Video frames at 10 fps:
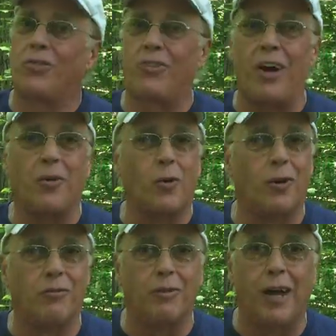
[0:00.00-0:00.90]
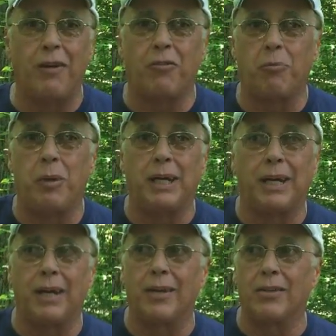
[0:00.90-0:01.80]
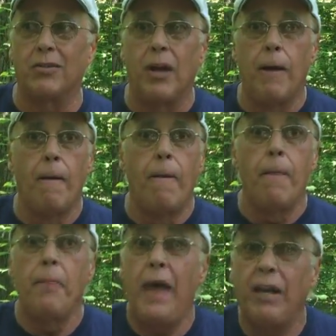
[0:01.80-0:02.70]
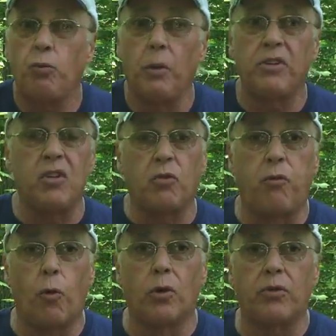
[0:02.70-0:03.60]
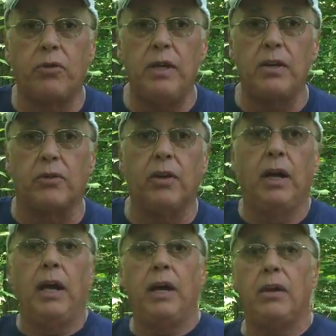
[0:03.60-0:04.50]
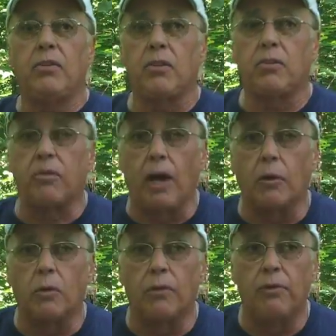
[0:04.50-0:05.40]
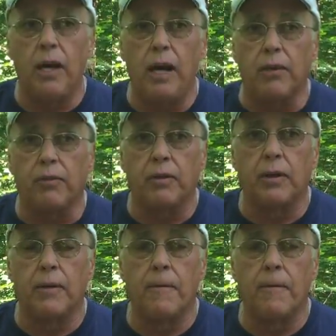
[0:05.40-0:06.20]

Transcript: cycle of life begins. That's what this forest is, is a cycle of life.